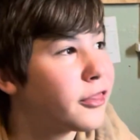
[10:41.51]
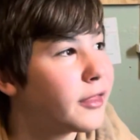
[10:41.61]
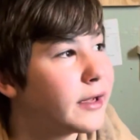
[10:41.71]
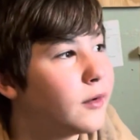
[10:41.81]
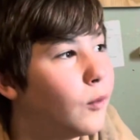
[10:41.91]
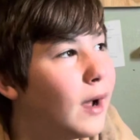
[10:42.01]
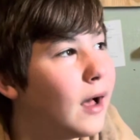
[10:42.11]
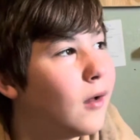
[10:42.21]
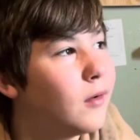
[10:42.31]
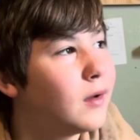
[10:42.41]
Like,
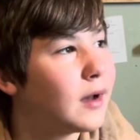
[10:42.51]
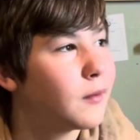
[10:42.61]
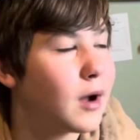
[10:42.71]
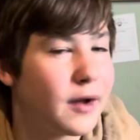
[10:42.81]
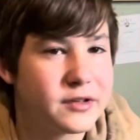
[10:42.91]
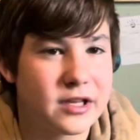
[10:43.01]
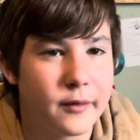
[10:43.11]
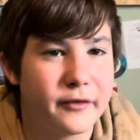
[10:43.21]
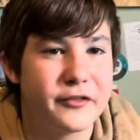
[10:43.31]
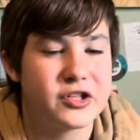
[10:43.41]
well, obviously I
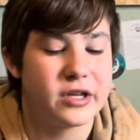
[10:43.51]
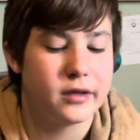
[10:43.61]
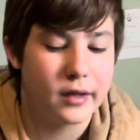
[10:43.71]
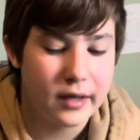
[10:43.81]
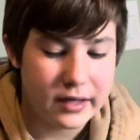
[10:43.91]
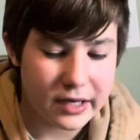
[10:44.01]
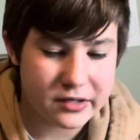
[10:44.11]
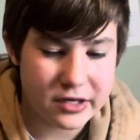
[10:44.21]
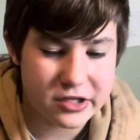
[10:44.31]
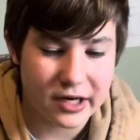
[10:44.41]
went fishing
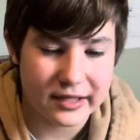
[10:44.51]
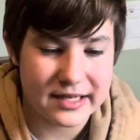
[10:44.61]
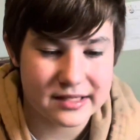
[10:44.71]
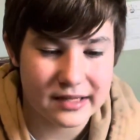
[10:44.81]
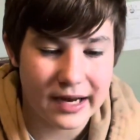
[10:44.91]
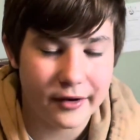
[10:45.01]
yesterday, just kind of tested it out.